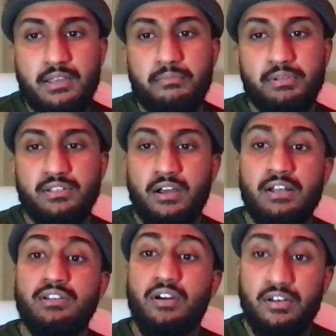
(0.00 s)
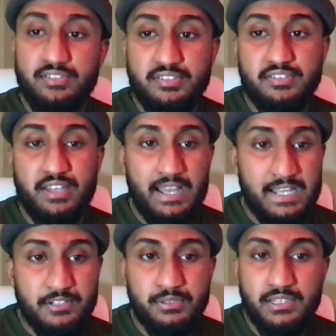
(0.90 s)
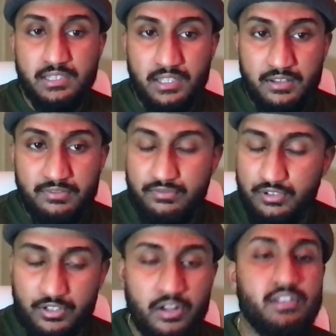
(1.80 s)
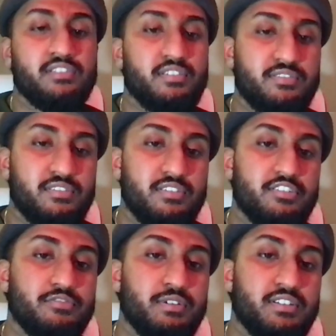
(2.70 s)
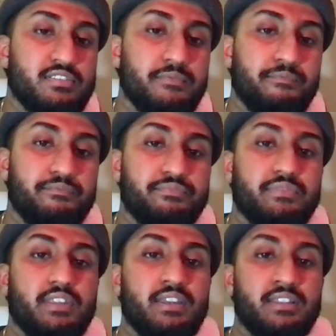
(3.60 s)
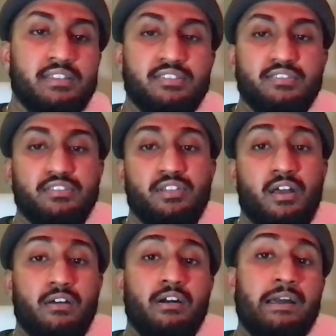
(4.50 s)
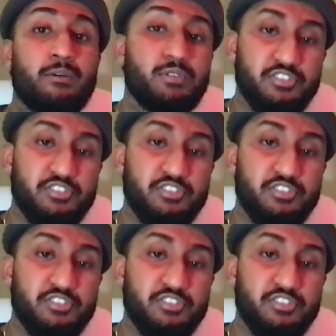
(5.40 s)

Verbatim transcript: but God calls us to act with love regardless of the situation. It is not our